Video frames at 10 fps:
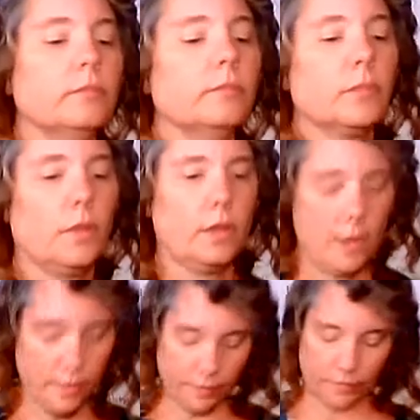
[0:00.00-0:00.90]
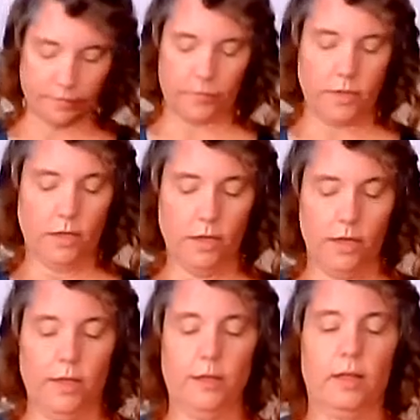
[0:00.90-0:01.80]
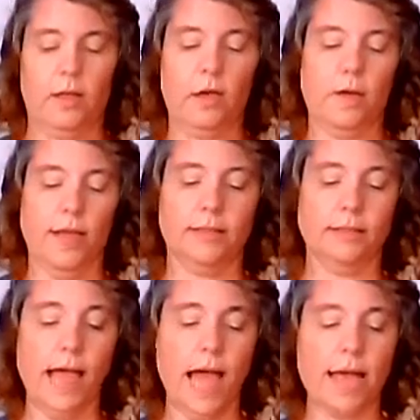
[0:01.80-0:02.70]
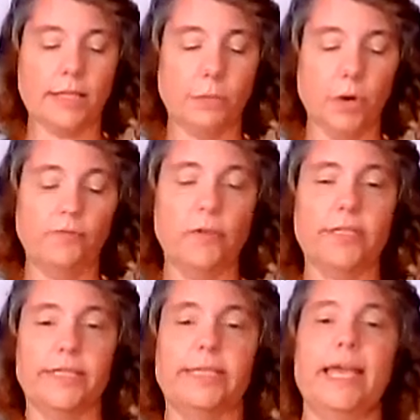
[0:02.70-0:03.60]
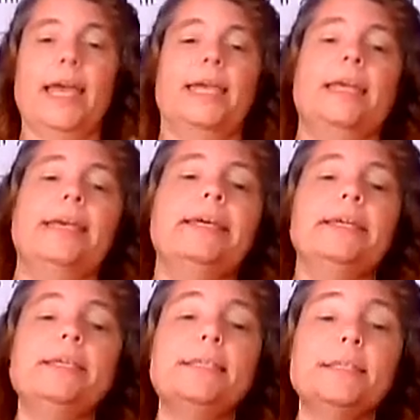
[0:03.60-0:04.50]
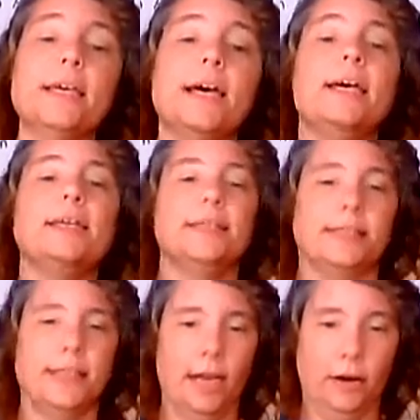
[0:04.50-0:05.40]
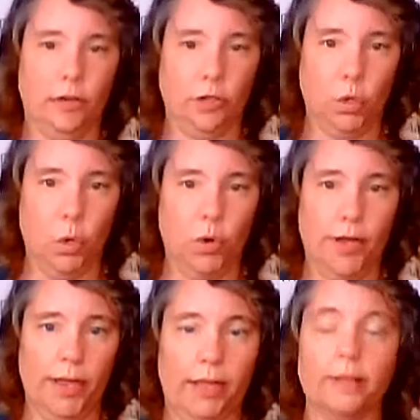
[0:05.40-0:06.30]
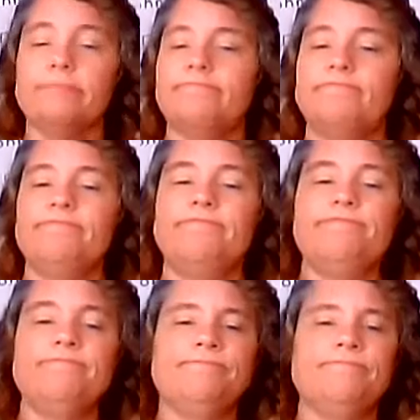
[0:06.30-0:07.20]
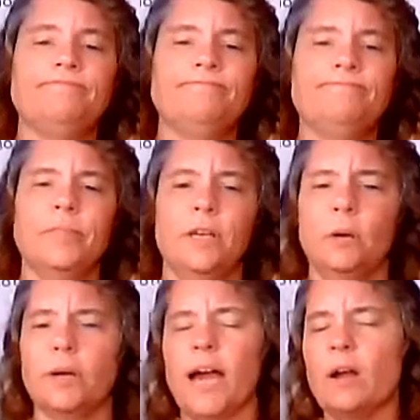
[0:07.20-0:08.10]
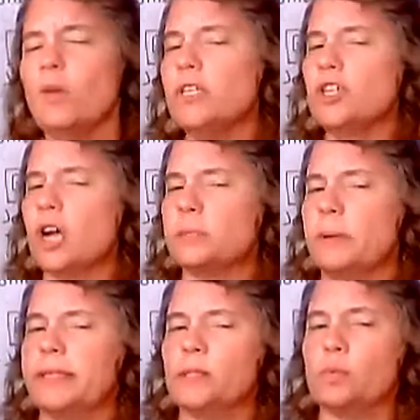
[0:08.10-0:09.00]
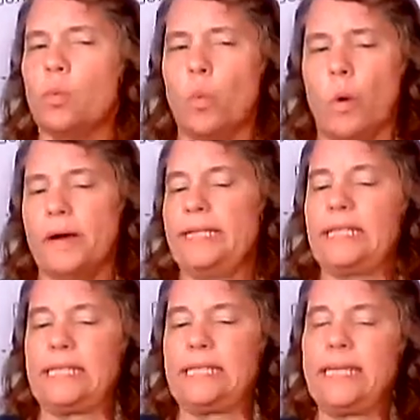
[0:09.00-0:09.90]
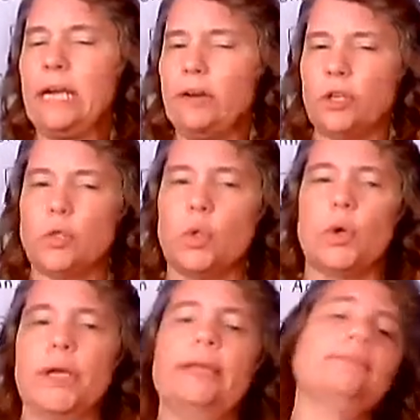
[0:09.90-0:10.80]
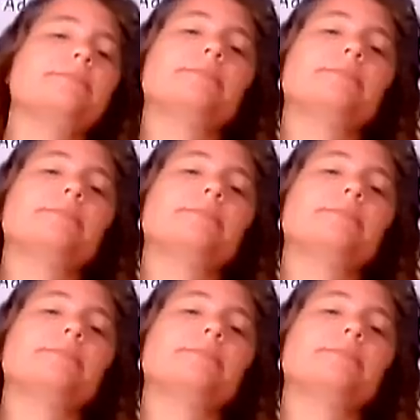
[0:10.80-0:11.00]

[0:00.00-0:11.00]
Okay. All right, last word for today is territory. Kind of only talked about this once. Territory.